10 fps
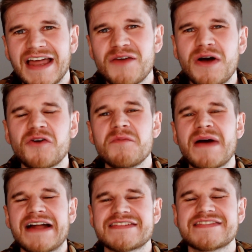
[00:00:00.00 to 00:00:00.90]
Hello, welcome
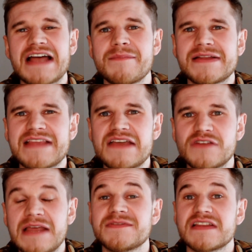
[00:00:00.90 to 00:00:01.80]
back to Statman Dave
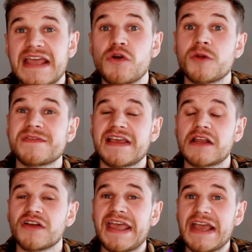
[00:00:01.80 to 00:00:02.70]
Clips. Today we're going to be taking a
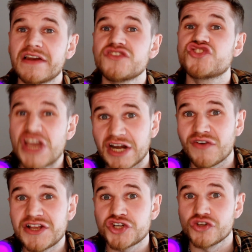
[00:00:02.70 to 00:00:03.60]
look at England's
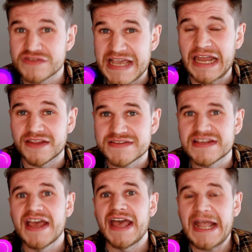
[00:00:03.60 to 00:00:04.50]
generational talents
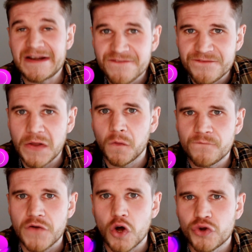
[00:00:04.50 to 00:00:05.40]
in Phil
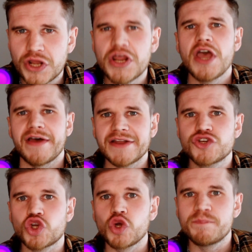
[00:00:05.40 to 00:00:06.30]
Foden and
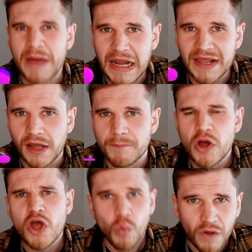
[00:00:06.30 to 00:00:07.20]
Jude Bellingham,
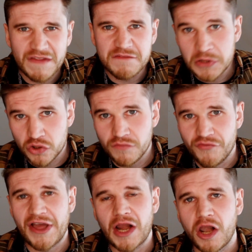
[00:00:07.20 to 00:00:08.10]
what they've been doing for
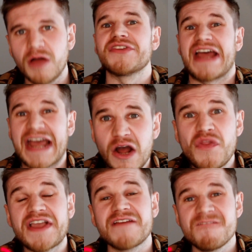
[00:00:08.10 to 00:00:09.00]
their clubs and how
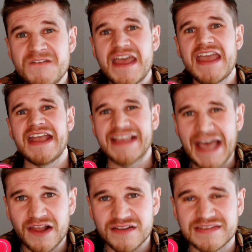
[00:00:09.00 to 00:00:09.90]
they can fit in
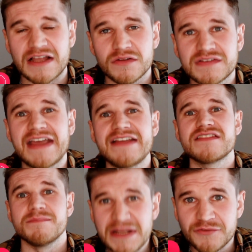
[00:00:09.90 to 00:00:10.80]
Gareth Southgate's
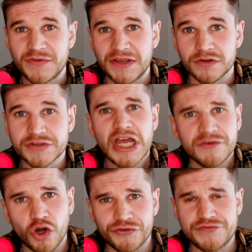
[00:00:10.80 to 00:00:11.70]
midfield. Of
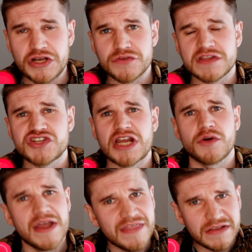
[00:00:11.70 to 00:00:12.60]
course, if you're new to the channel,
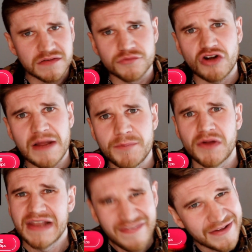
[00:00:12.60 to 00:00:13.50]
hit that subscribe button,
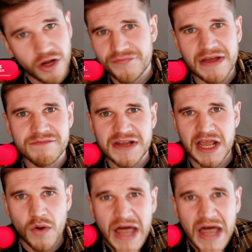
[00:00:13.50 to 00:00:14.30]
like that goddamn video.